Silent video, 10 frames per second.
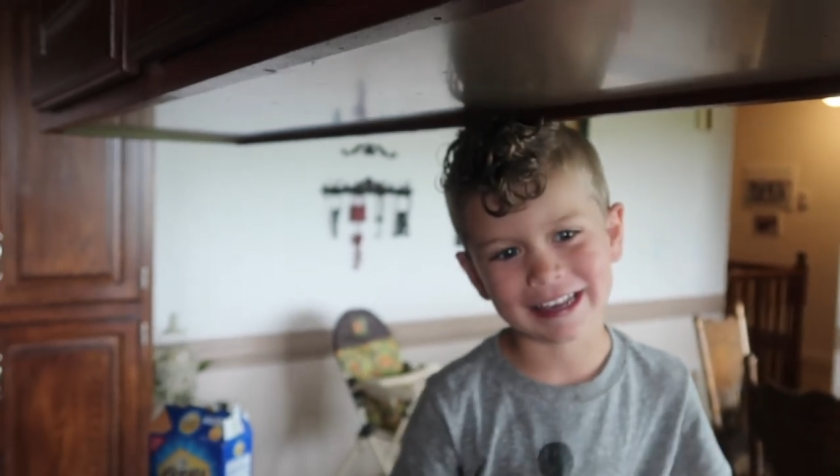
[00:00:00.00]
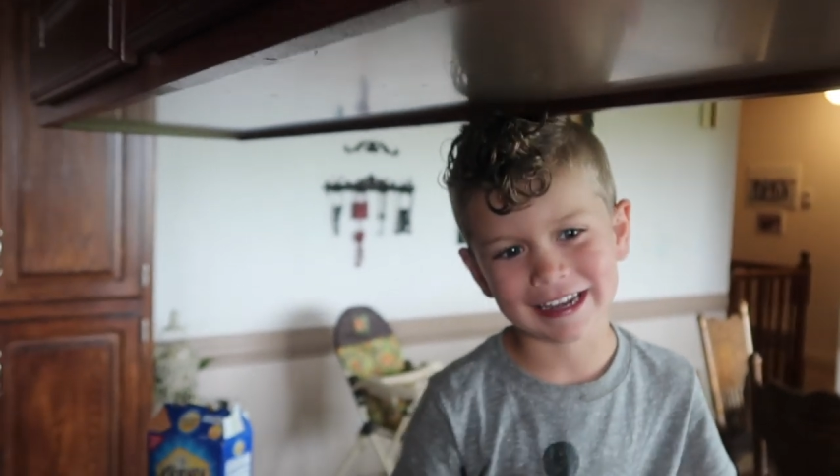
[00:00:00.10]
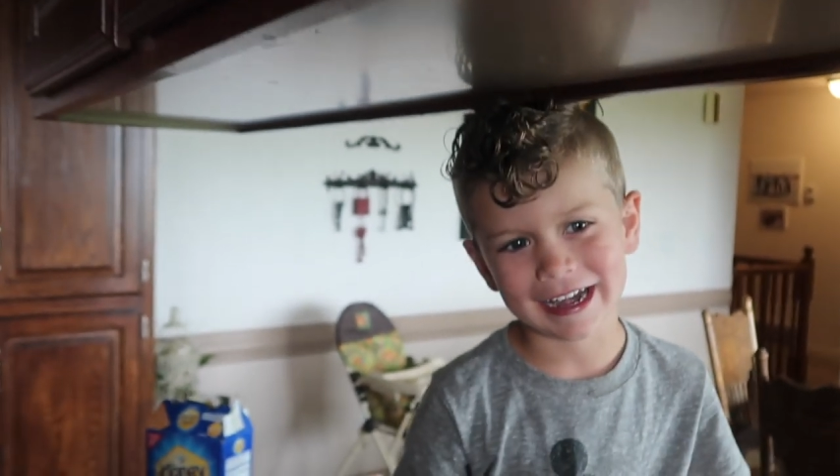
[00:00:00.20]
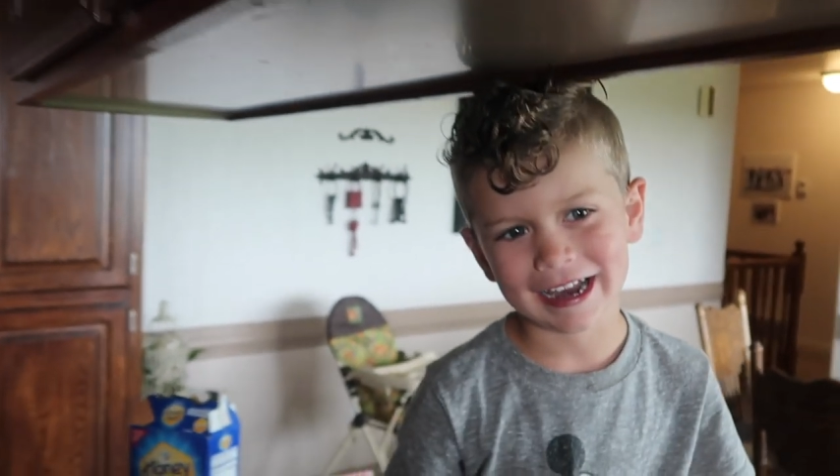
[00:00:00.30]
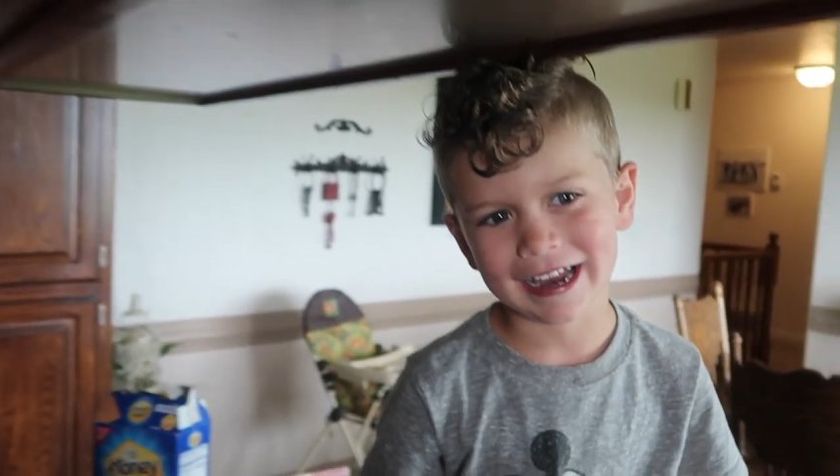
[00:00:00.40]
You
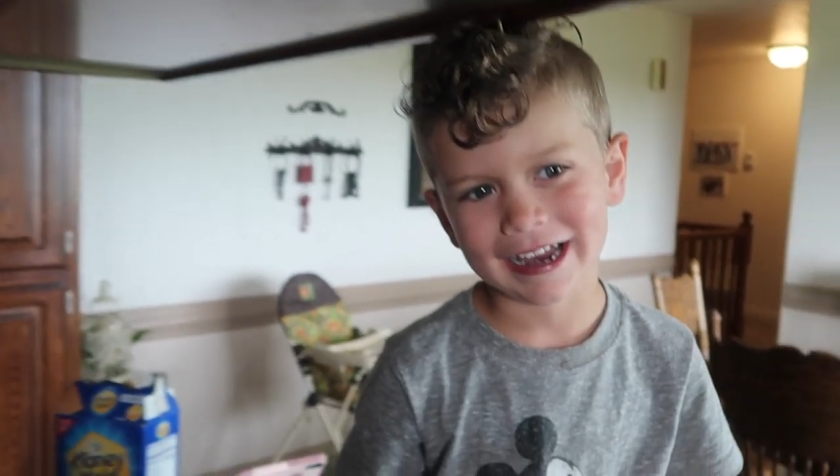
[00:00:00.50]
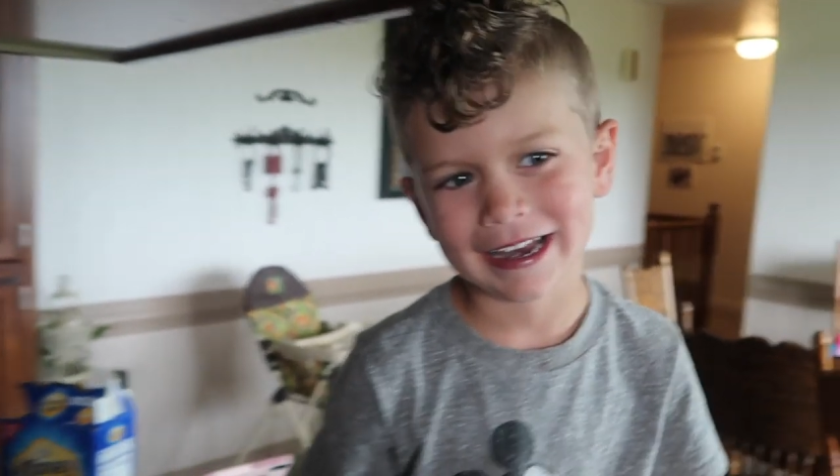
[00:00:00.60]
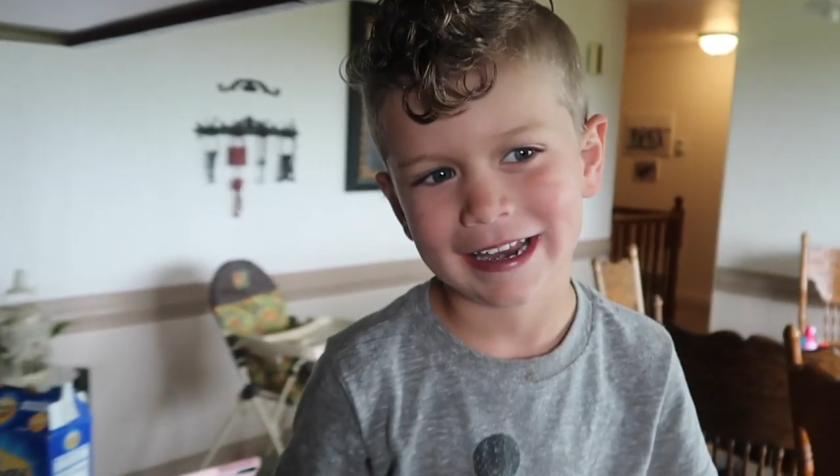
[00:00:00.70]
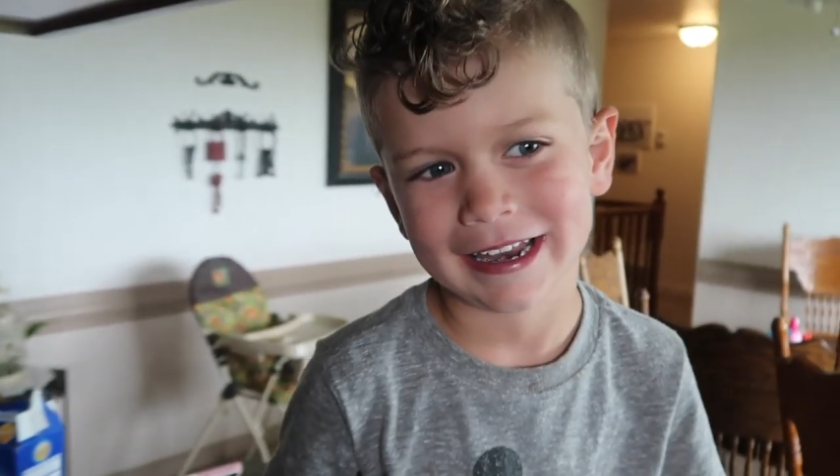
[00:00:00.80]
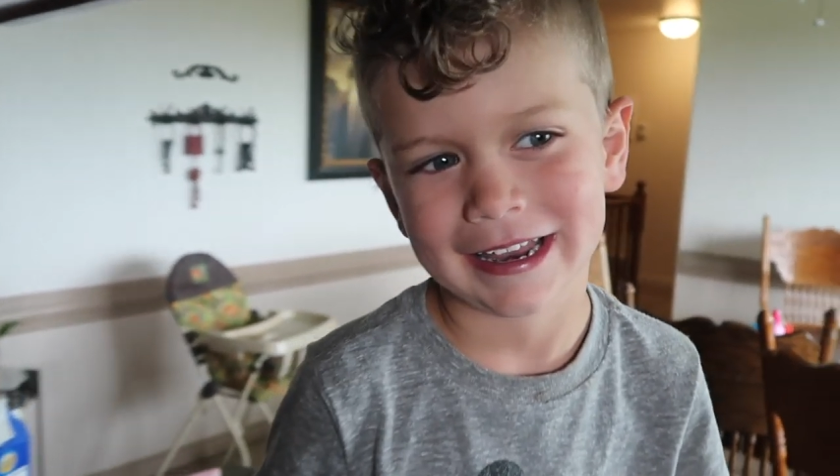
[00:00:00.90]
want to make your own?
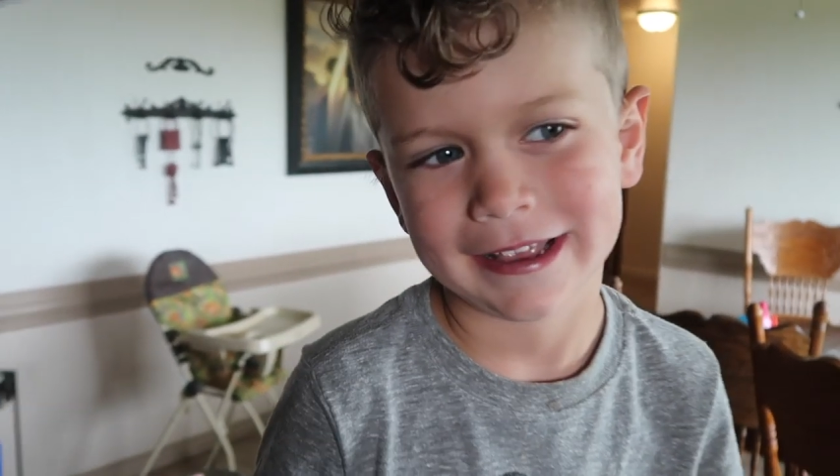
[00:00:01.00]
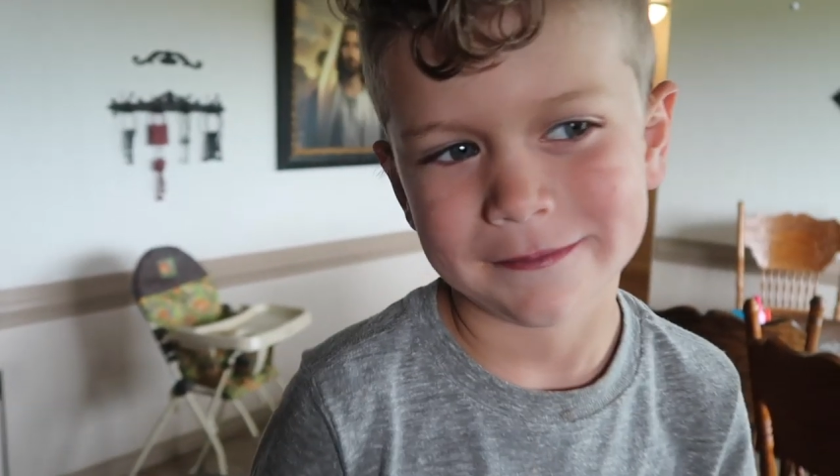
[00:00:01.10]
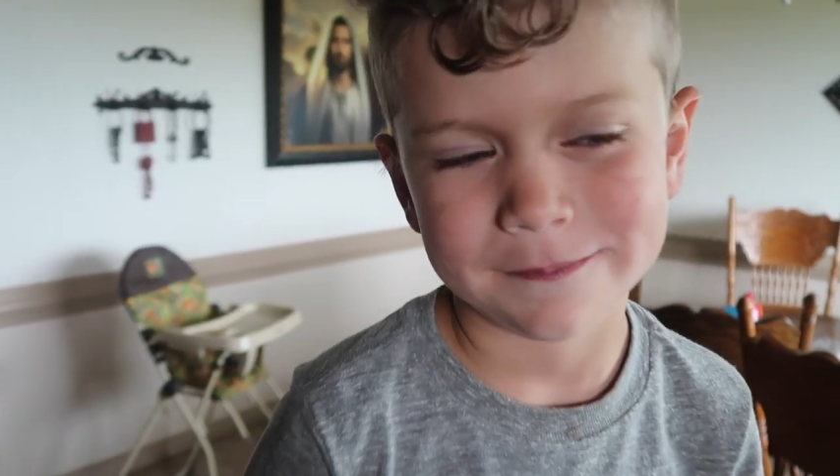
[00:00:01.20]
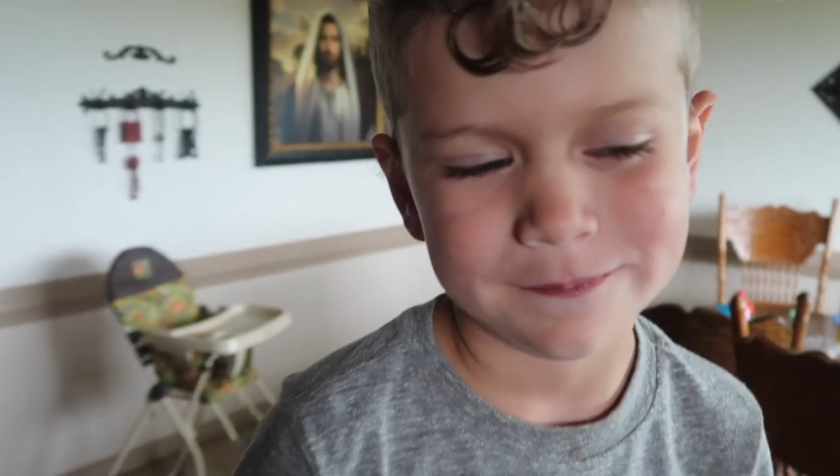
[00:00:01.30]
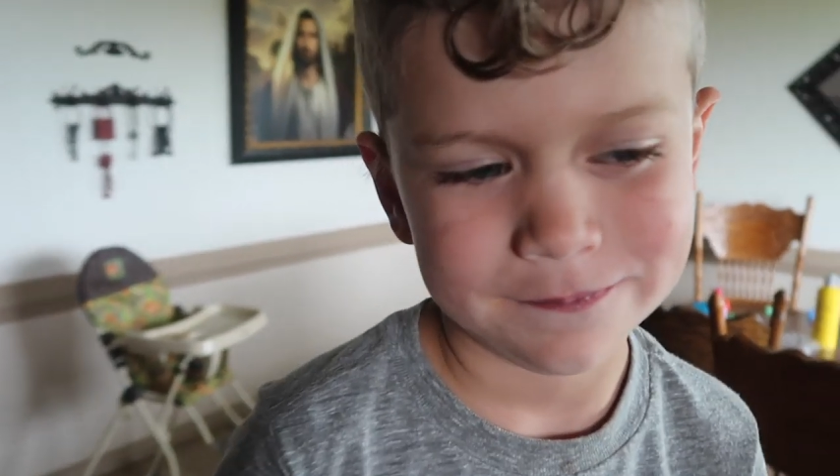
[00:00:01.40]
Okay, do you want
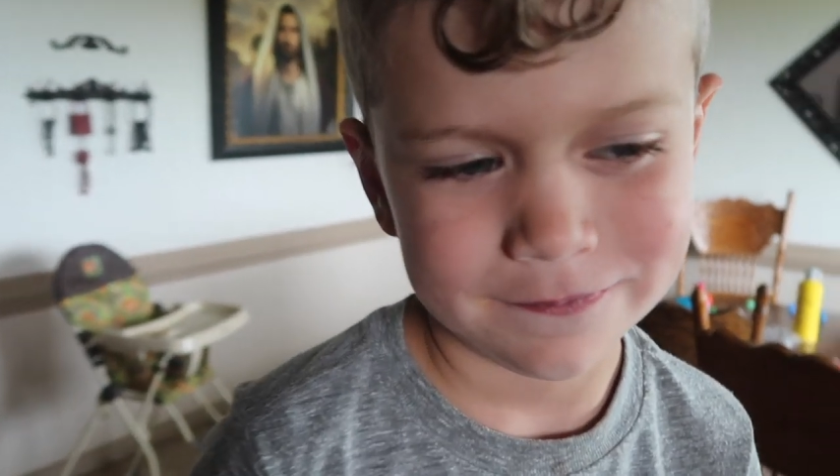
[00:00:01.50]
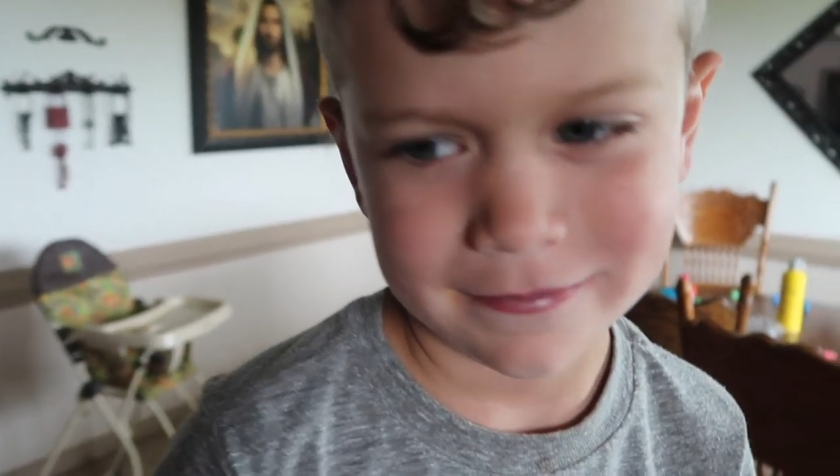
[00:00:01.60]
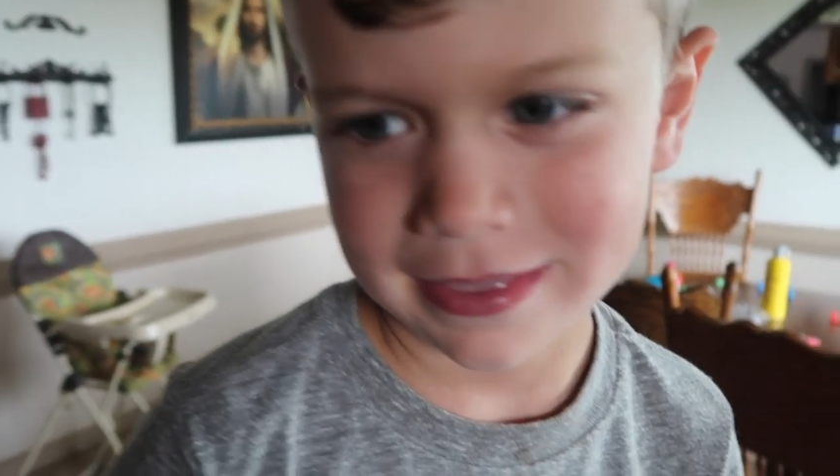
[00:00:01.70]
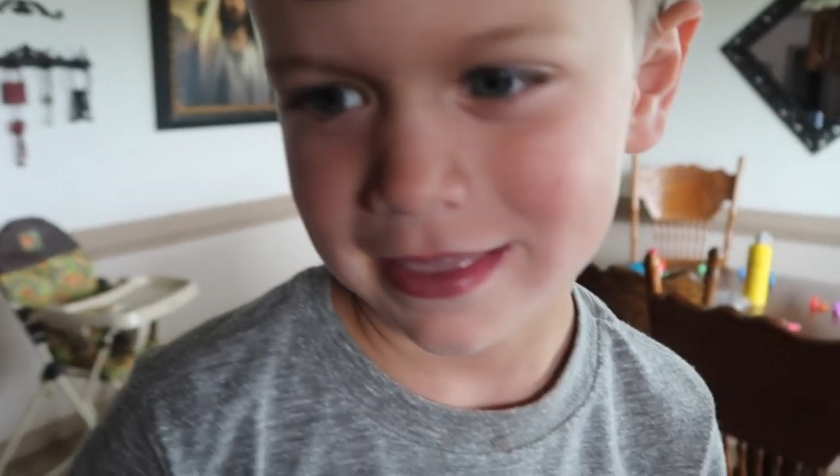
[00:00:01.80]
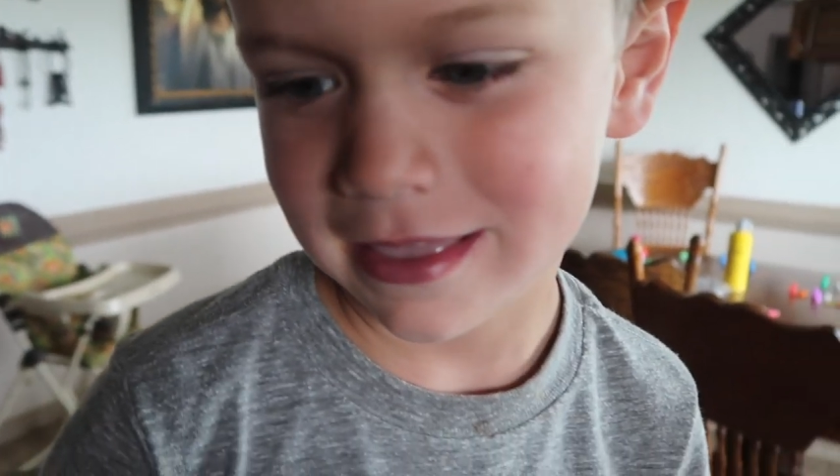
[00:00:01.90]
yours to be a
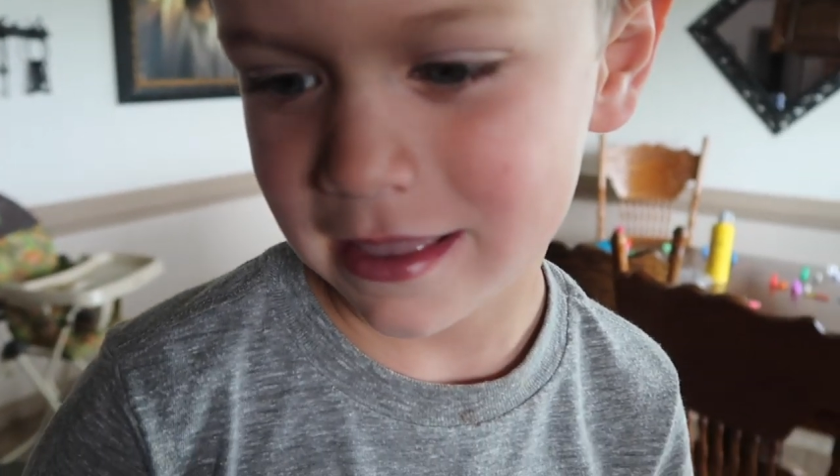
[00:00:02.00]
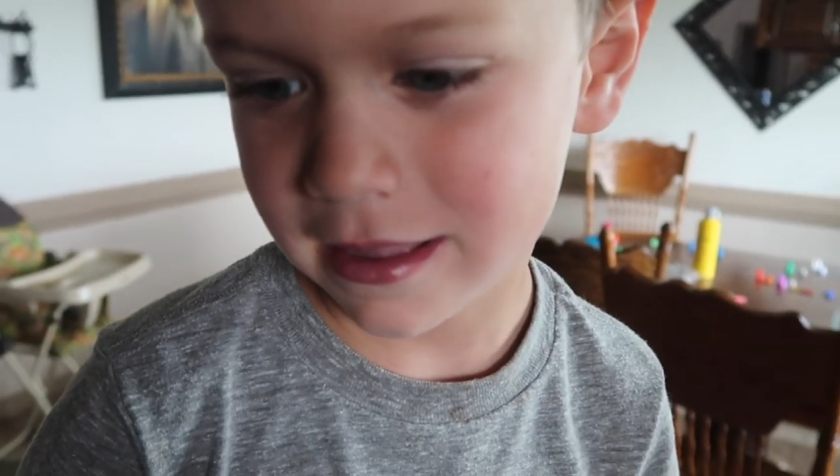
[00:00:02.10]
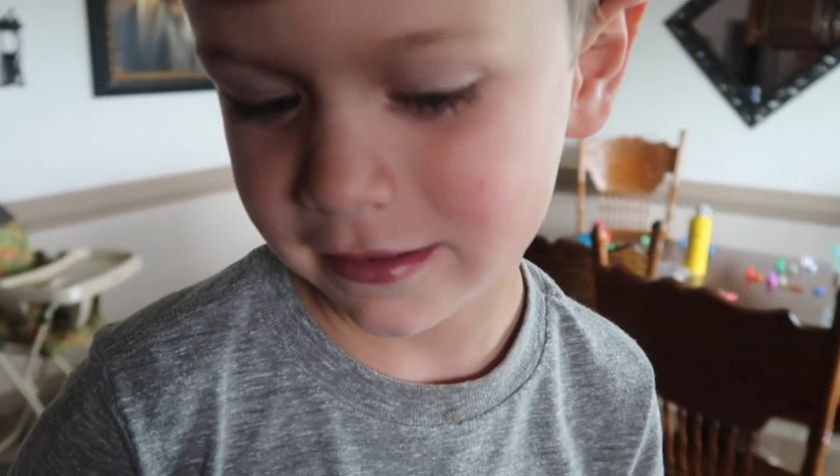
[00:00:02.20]
circle and you can